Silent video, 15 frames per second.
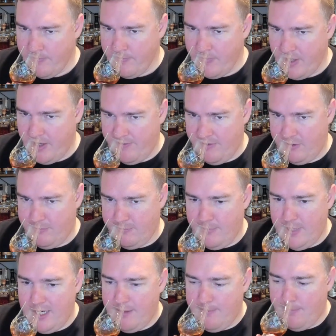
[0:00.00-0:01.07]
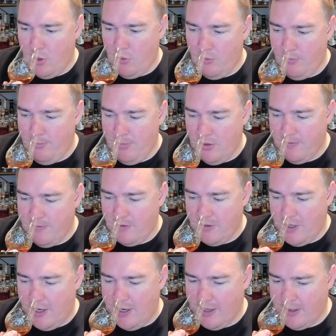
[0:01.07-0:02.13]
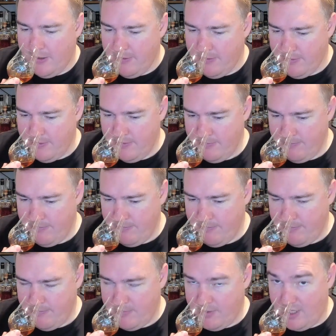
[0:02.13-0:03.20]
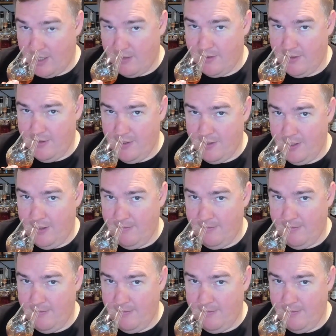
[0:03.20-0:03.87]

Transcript: of this big, bold, beautiful KoK, King of Kentucky.